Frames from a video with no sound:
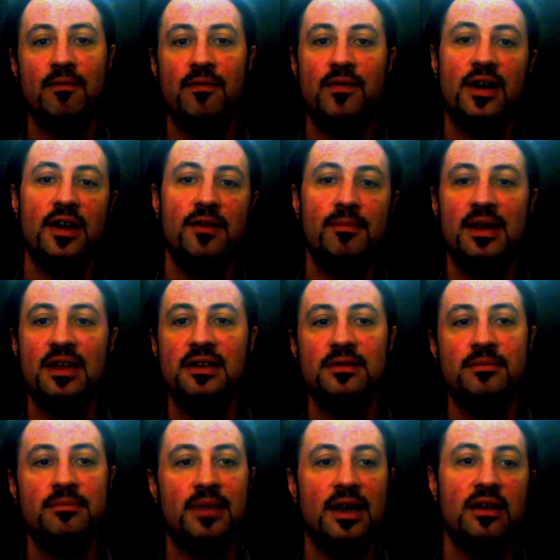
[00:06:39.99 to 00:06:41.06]
5 minutes
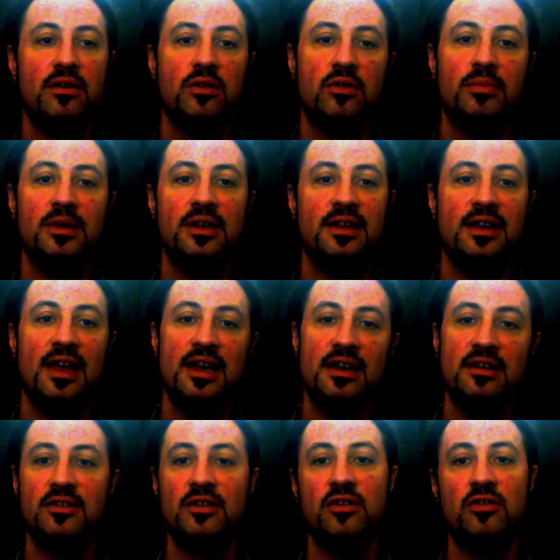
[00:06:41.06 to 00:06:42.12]
in bed could be
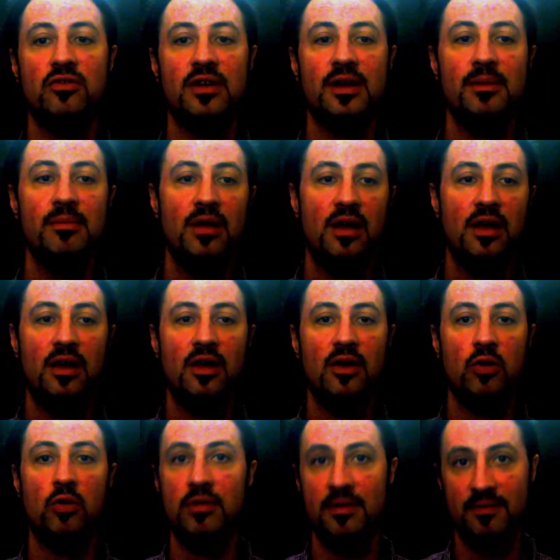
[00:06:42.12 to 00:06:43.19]
days in a dream,
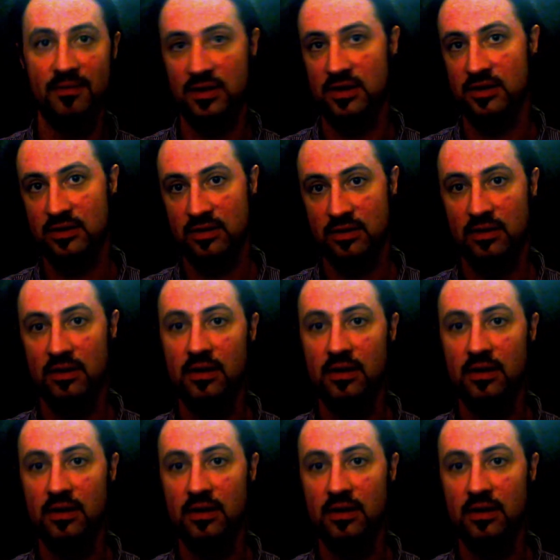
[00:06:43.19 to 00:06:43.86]
or inverse,